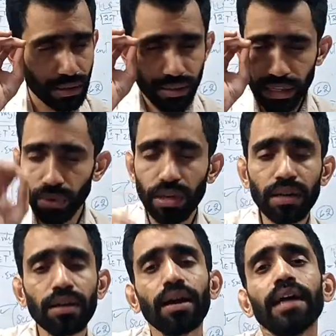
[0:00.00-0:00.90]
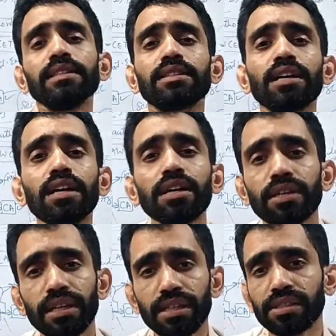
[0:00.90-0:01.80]
secular, and the
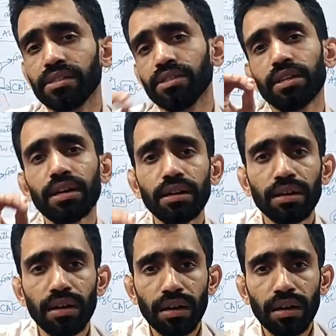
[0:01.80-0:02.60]
third is the